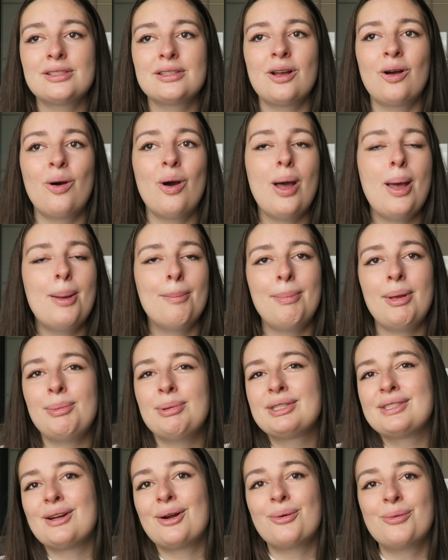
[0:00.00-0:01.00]
So
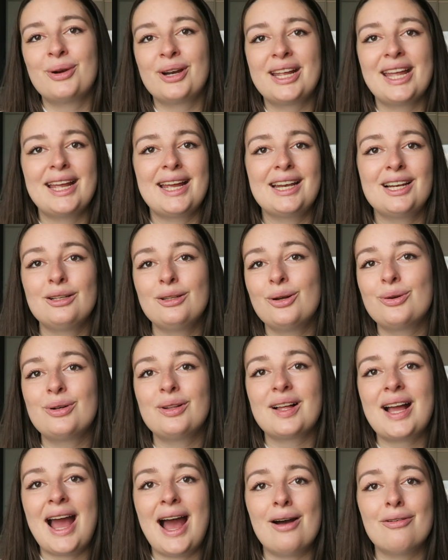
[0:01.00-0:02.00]
maybe start working in a
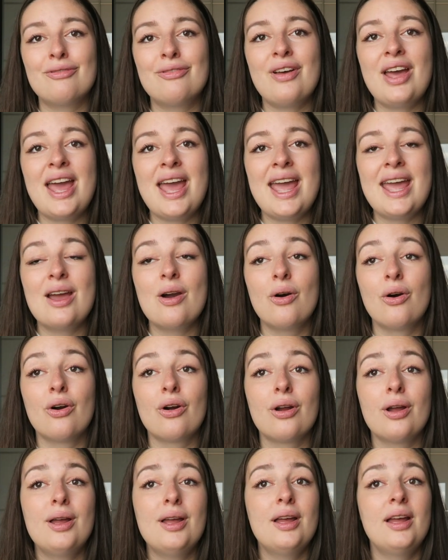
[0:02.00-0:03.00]
local cafe
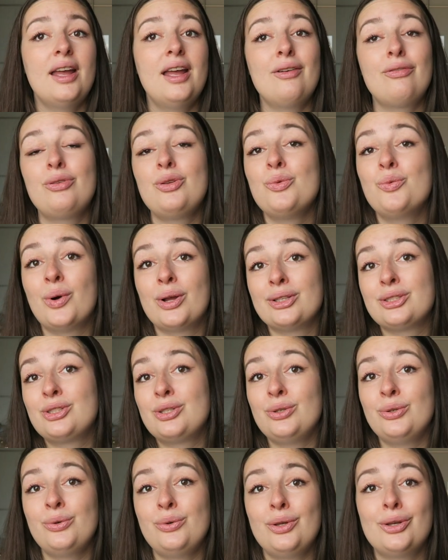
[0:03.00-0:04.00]
or if you want
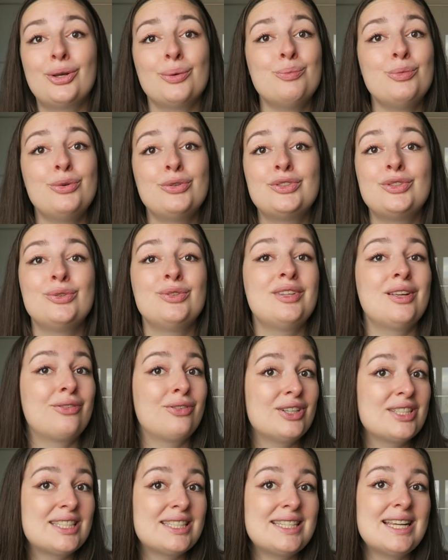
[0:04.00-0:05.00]
to, you can move to a
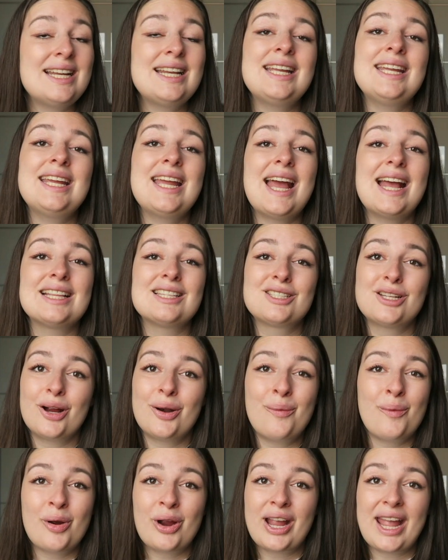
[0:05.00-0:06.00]
different city and
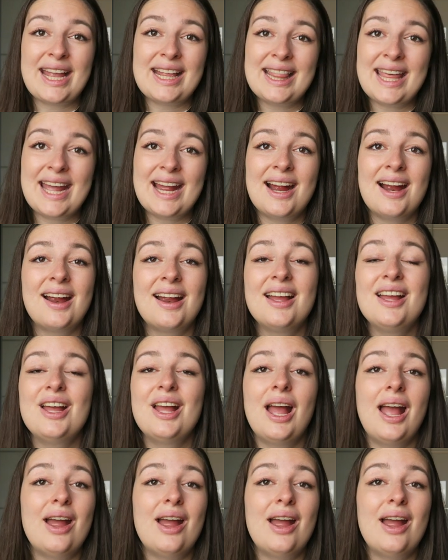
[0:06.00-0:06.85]
start working there.